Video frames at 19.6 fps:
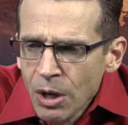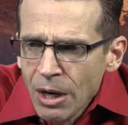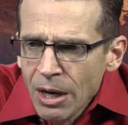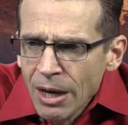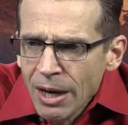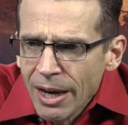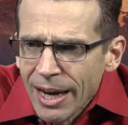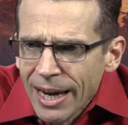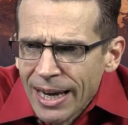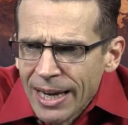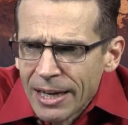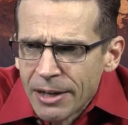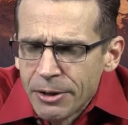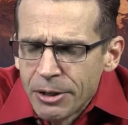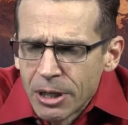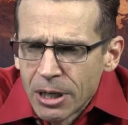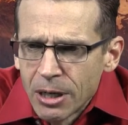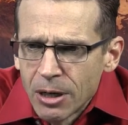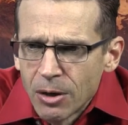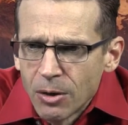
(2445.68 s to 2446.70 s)
And
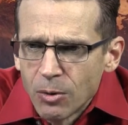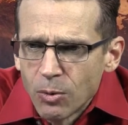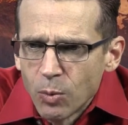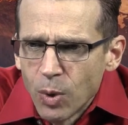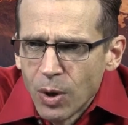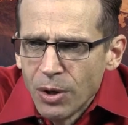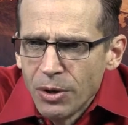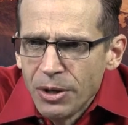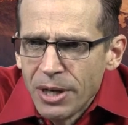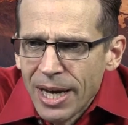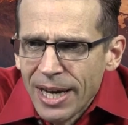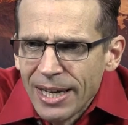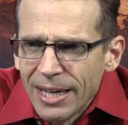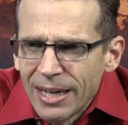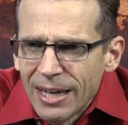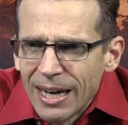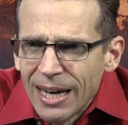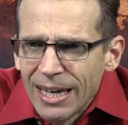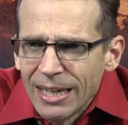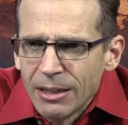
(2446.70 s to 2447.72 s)
uh, one day
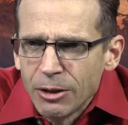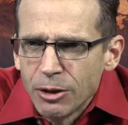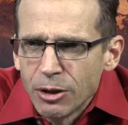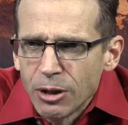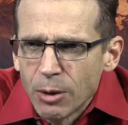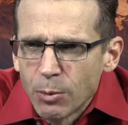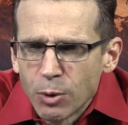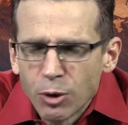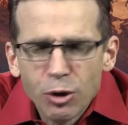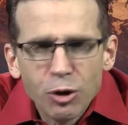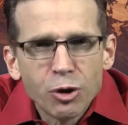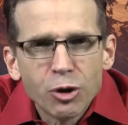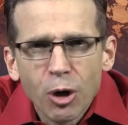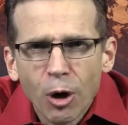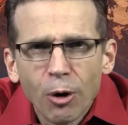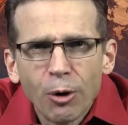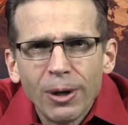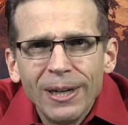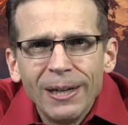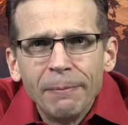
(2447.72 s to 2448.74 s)
I, I was just
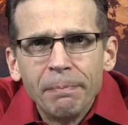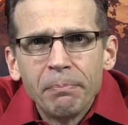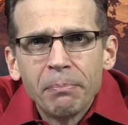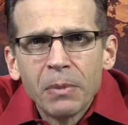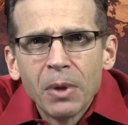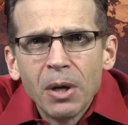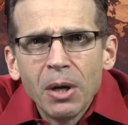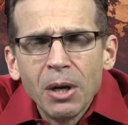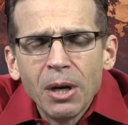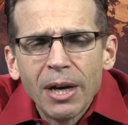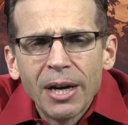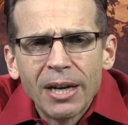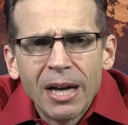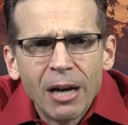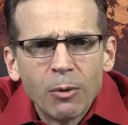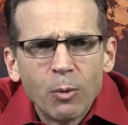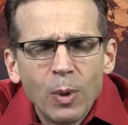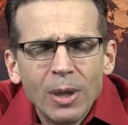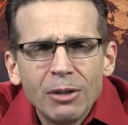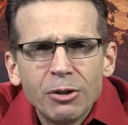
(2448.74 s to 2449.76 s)
hurting, and I
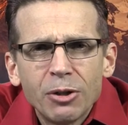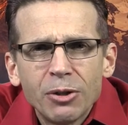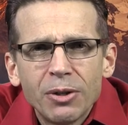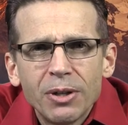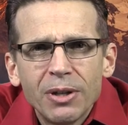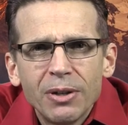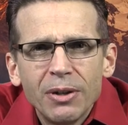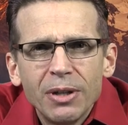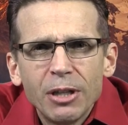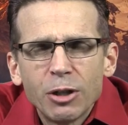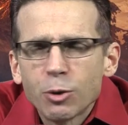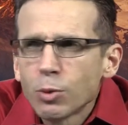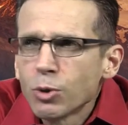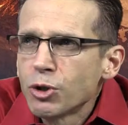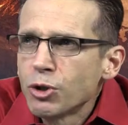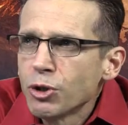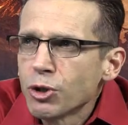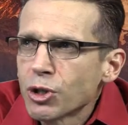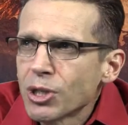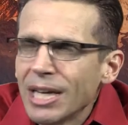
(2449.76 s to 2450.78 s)
went to the. This was
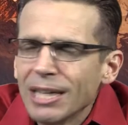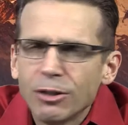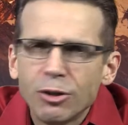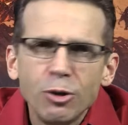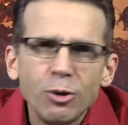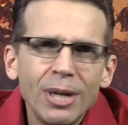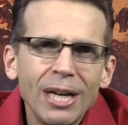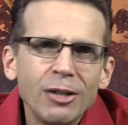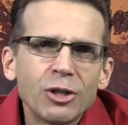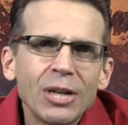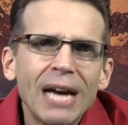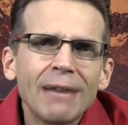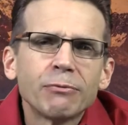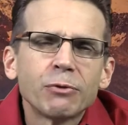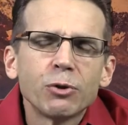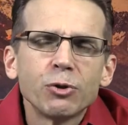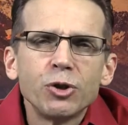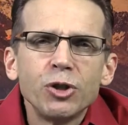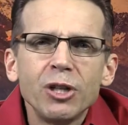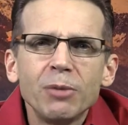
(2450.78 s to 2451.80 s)
just like two days after
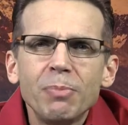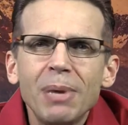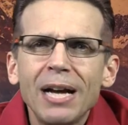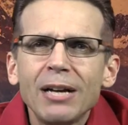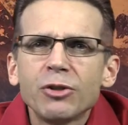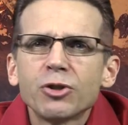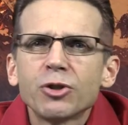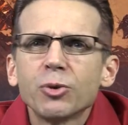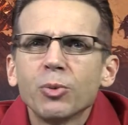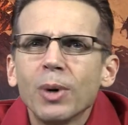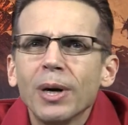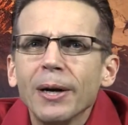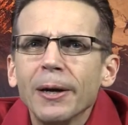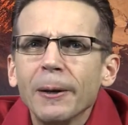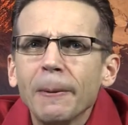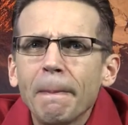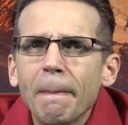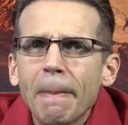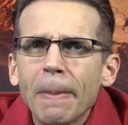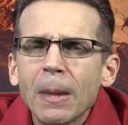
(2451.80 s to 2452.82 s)
she had passed away,
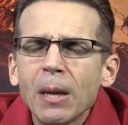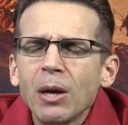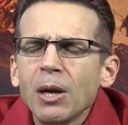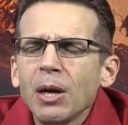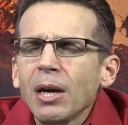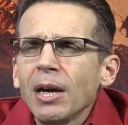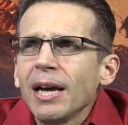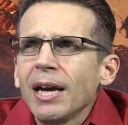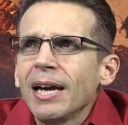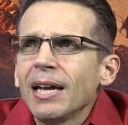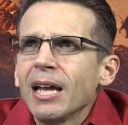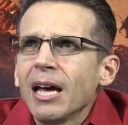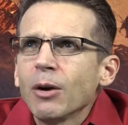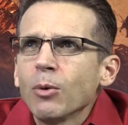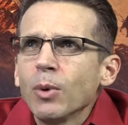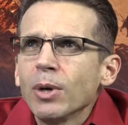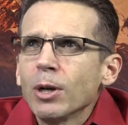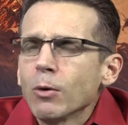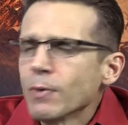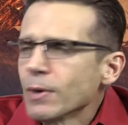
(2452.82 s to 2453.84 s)
and I
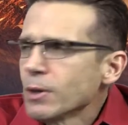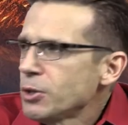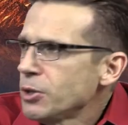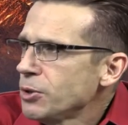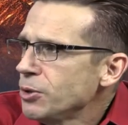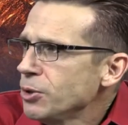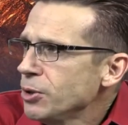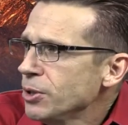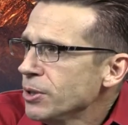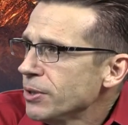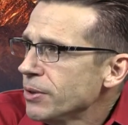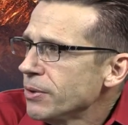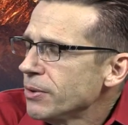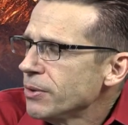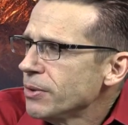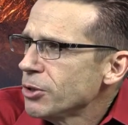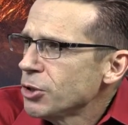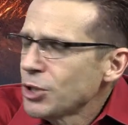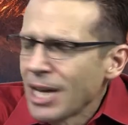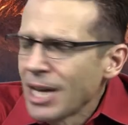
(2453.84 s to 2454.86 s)
went over to the
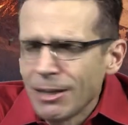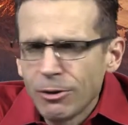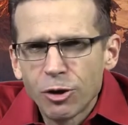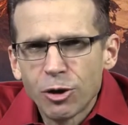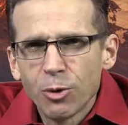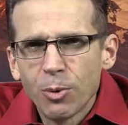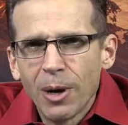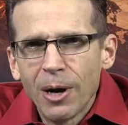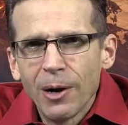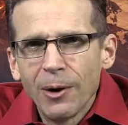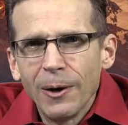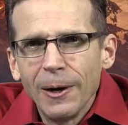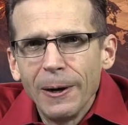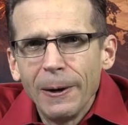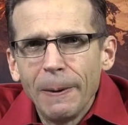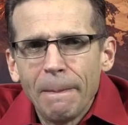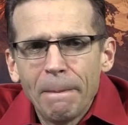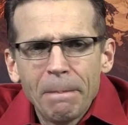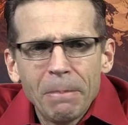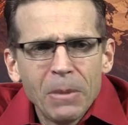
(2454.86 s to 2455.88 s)
the sanctuary,
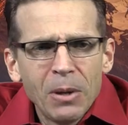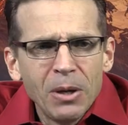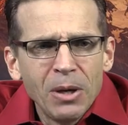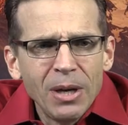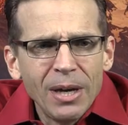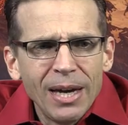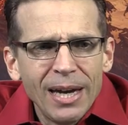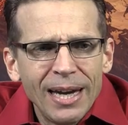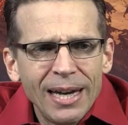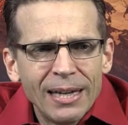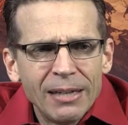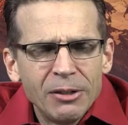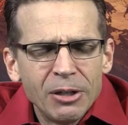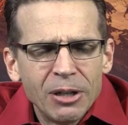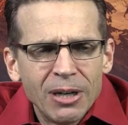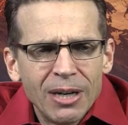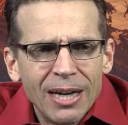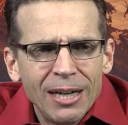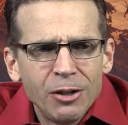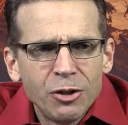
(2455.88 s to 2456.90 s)
and
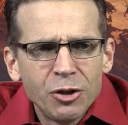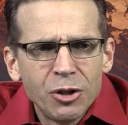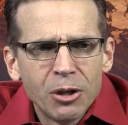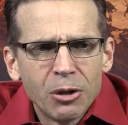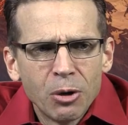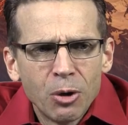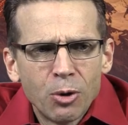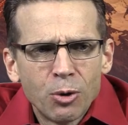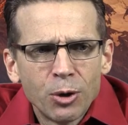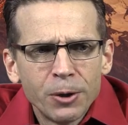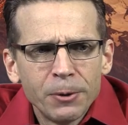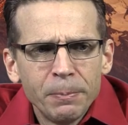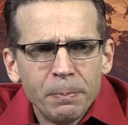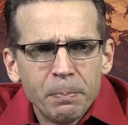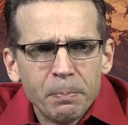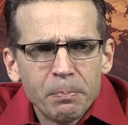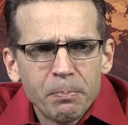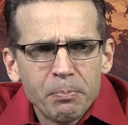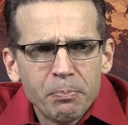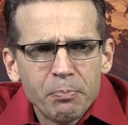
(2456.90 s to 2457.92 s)
uh, I said, Lord,
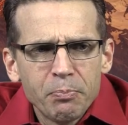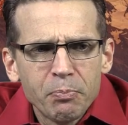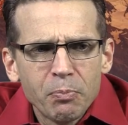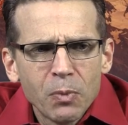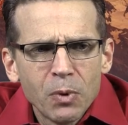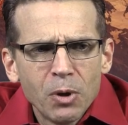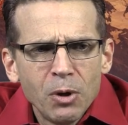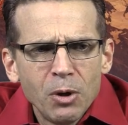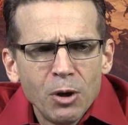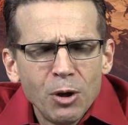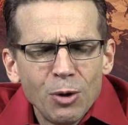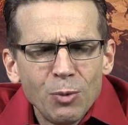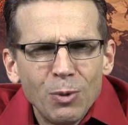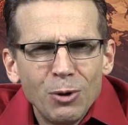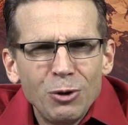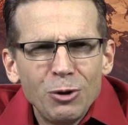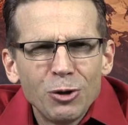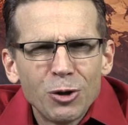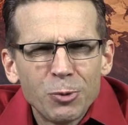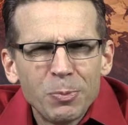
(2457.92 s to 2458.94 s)

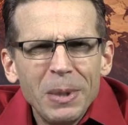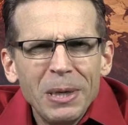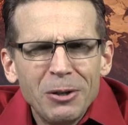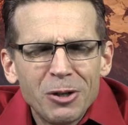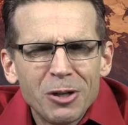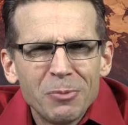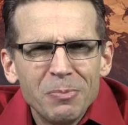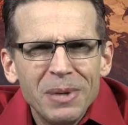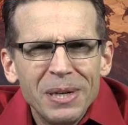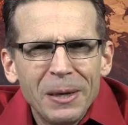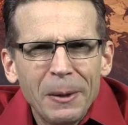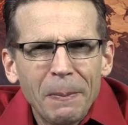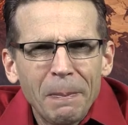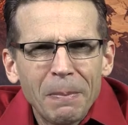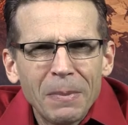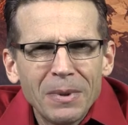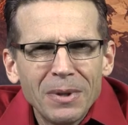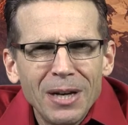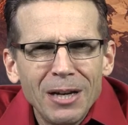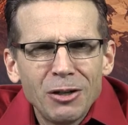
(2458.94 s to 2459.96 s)
would you speak to me?
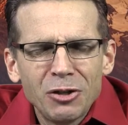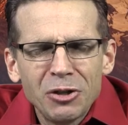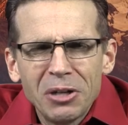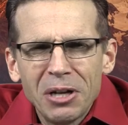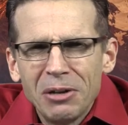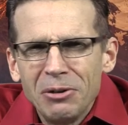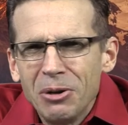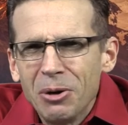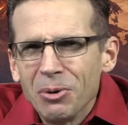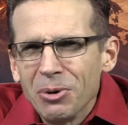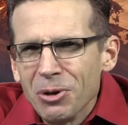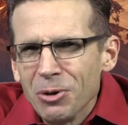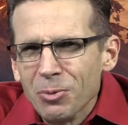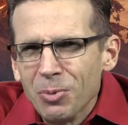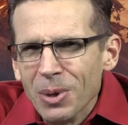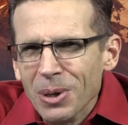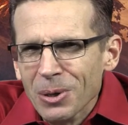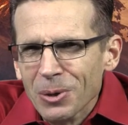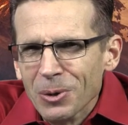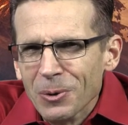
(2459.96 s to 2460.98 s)
I said, I know you
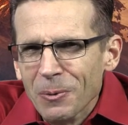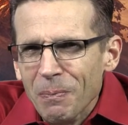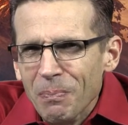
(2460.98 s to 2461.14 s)
will.